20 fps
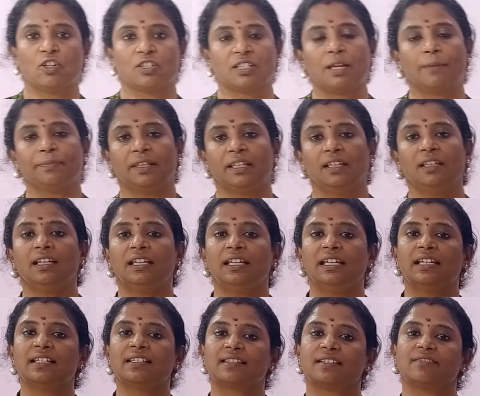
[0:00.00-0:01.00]
money or
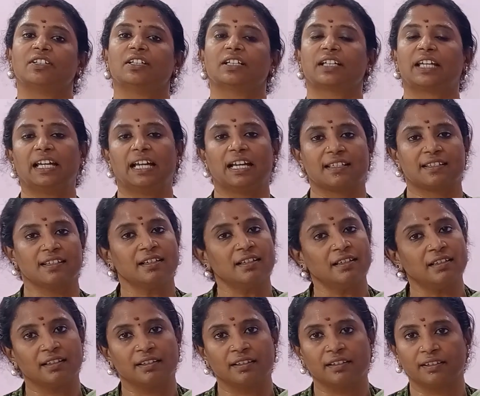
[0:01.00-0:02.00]
something he is working
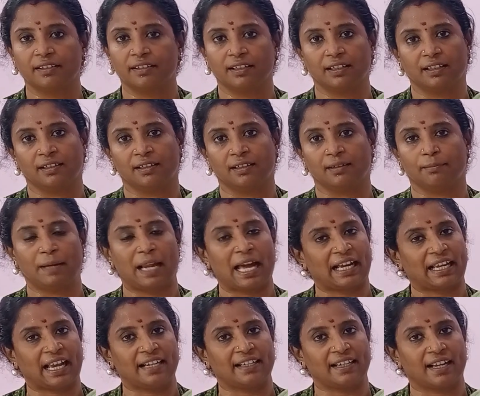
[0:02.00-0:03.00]
as a
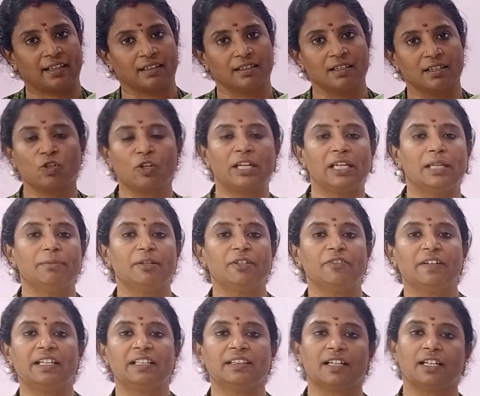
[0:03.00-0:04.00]
black attacker. So
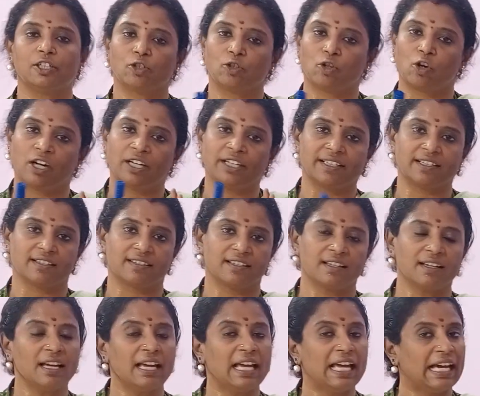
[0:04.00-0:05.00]
in between that you call
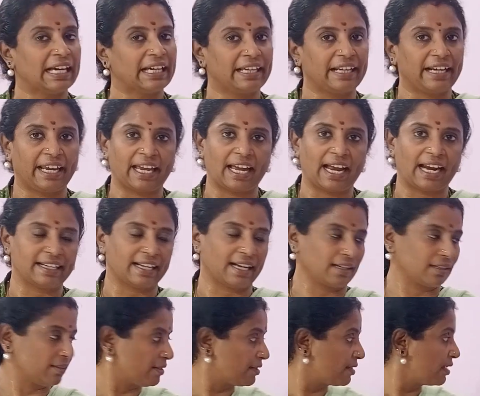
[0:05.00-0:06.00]
it as a grey
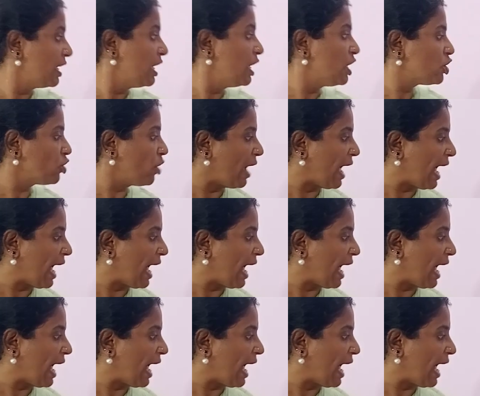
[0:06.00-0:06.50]
attackers.